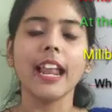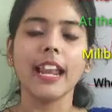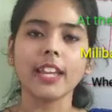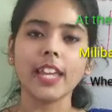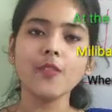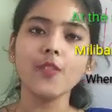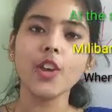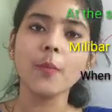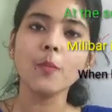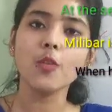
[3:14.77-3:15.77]
like if
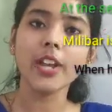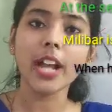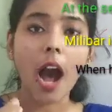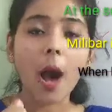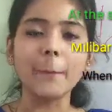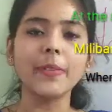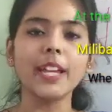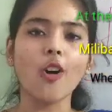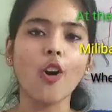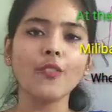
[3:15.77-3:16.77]
we are moving up,
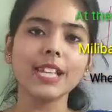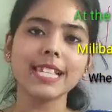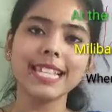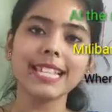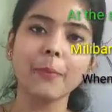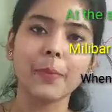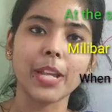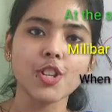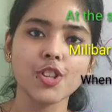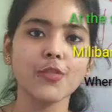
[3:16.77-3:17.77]
then obviously the
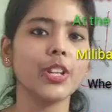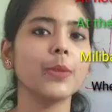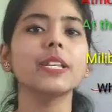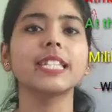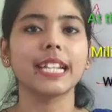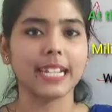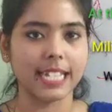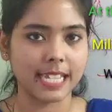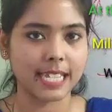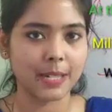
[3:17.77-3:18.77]
pressure will be
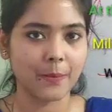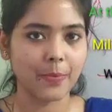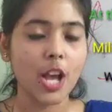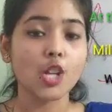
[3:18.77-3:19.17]
decreased.